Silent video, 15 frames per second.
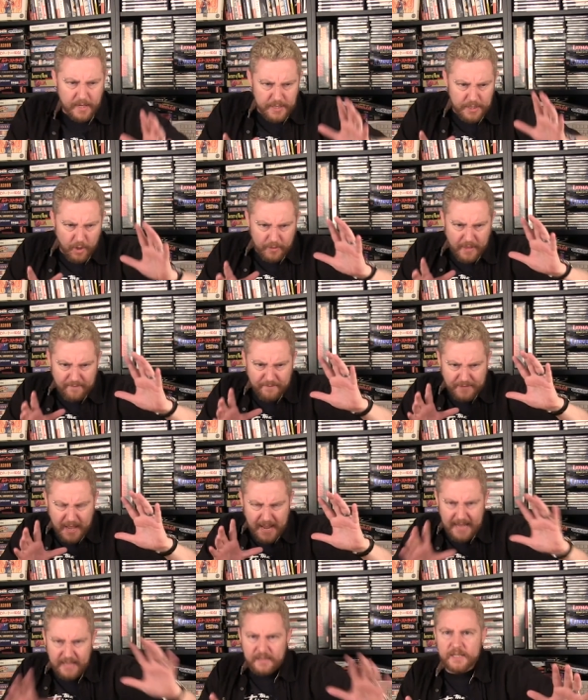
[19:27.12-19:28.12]
you know that
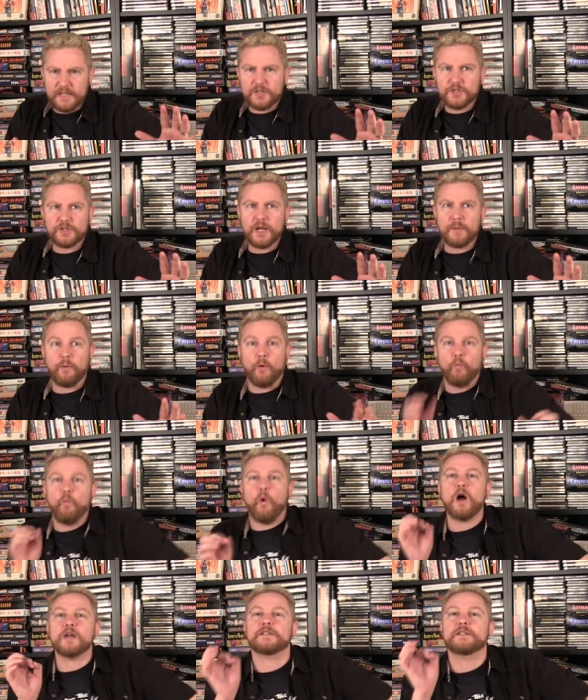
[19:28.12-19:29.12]
the alien ship
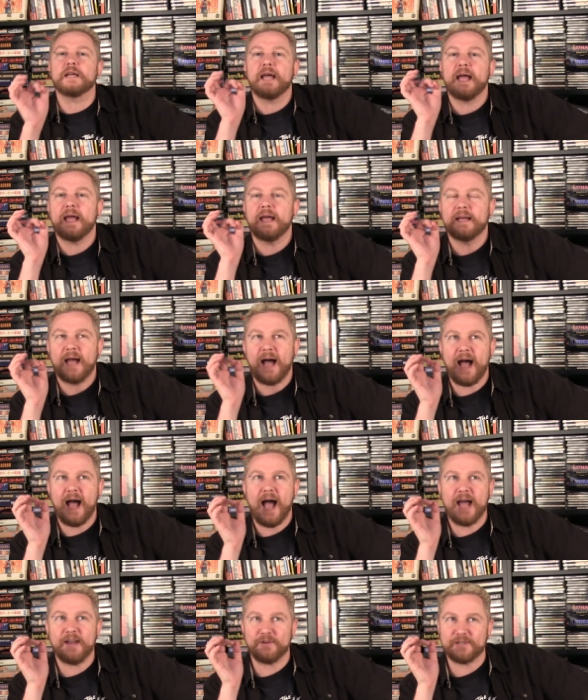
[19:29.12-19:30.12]
was
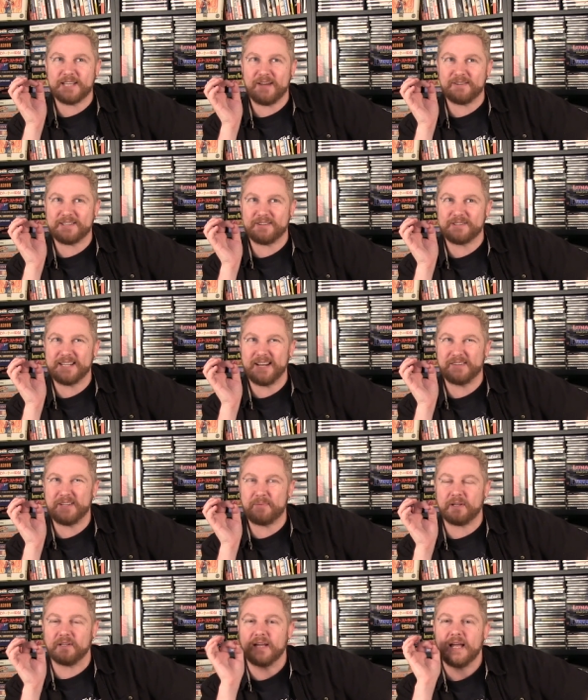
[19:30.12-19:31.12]
I know it sounds so
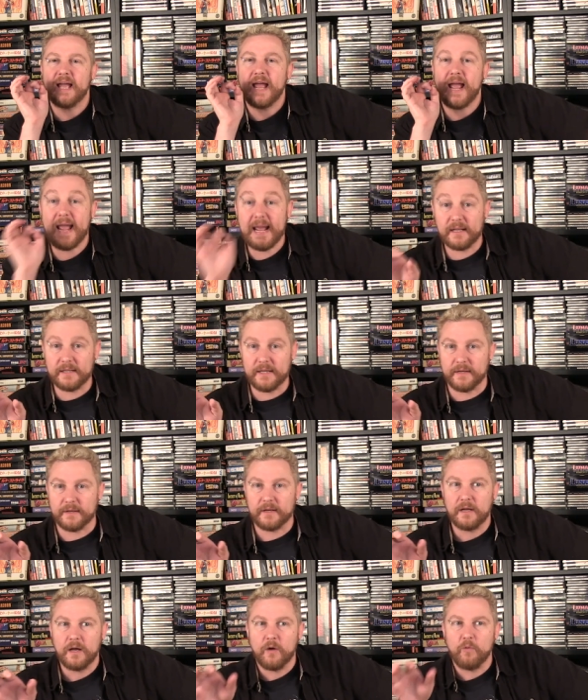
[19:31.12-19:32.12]
stereotypical.
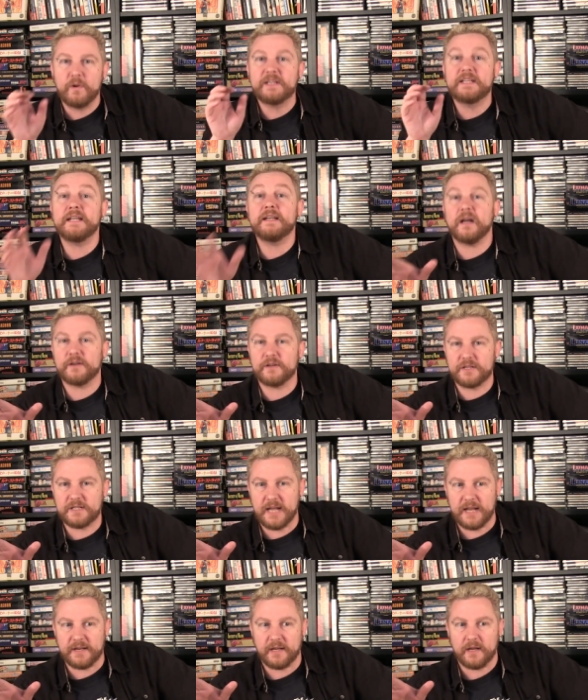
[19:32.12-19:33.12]
Alien. We didn't
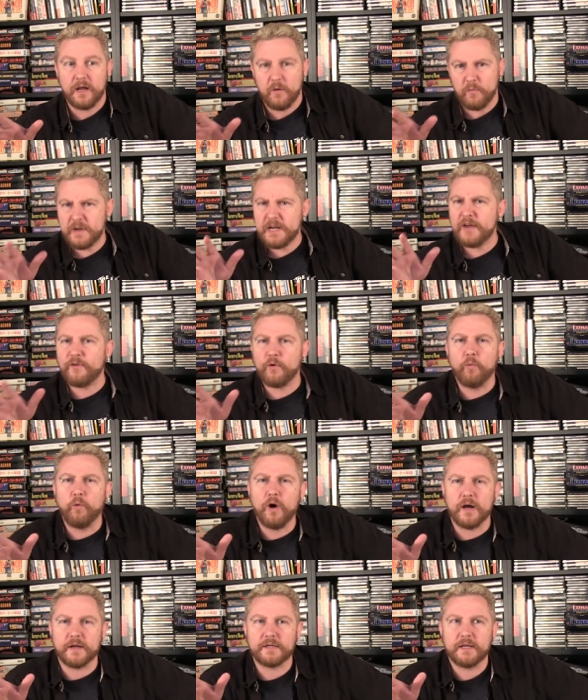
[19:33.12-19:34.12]
understand it. We never
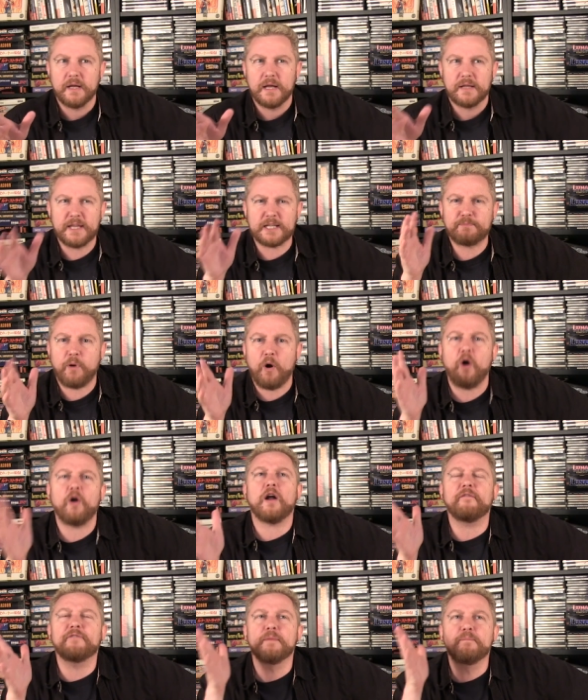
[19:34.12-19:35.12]
would. That's
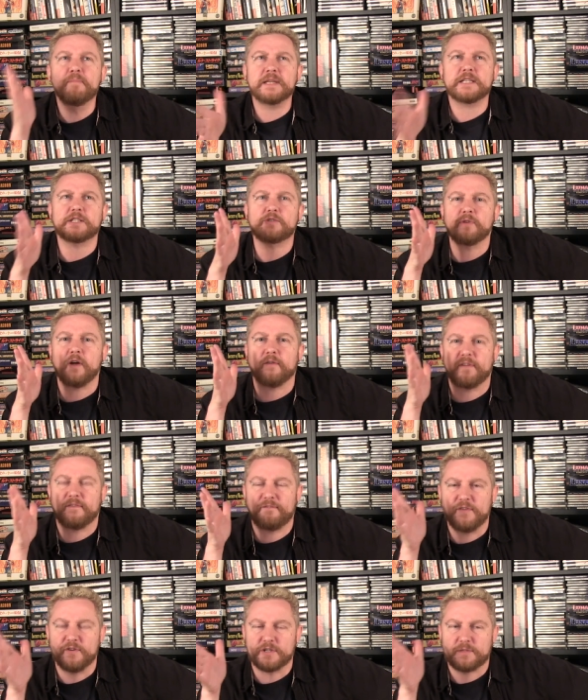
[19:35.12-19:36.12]
part of the mystery of the
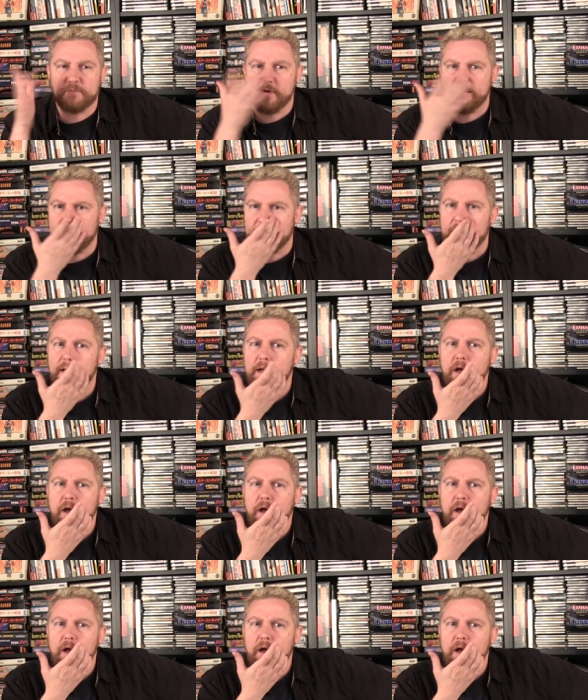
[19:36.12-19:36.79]
first movie.